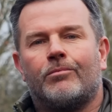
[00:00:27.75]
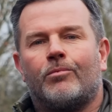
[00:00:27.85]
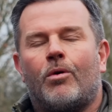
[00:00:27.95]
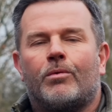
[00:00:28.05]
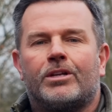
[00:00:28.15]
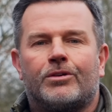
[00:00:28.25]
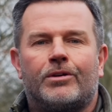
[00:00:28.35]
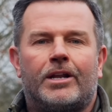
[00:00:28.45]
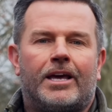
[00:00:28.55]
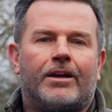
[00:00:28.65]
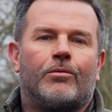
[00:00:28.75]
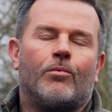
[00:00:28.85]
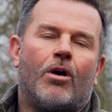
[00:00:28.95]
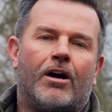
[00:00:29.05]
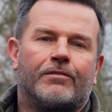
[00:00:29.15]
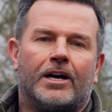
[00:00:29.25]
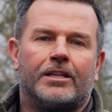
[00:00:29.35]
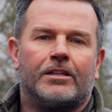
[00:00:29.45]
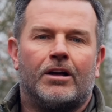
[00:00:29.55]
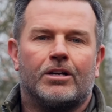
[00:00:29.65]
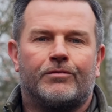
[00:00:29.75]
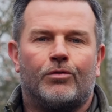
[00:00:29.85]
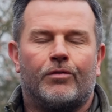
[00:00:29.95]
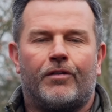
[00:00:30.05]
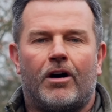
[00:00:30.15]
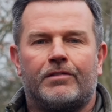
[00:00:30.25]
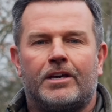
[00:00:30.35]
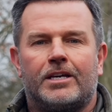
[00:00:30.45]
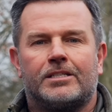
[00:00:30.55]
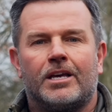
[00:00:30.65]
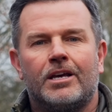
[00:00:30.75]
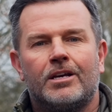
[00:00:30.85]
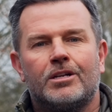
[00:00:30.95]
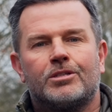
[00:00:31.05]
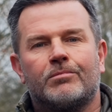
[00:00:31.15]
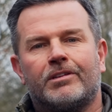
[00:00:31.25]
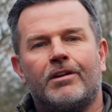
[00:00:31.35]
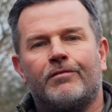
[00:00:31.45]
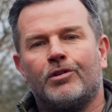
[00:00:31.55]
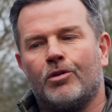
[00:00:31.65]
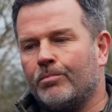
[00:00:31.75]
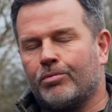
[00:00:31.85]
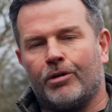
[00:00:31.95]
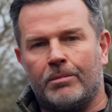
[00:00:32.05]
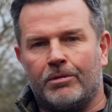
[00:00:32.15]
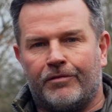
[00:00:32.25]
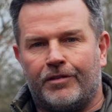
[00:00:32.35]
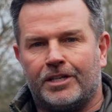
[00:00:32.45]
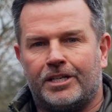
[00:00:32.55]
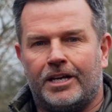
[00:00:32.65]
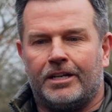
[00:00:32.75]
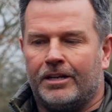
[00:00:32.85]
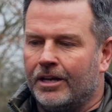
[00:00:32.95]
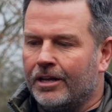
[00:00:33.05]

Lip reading: and what we're doing here and what I've done in the last 4 or 5 years to give you premium fishing,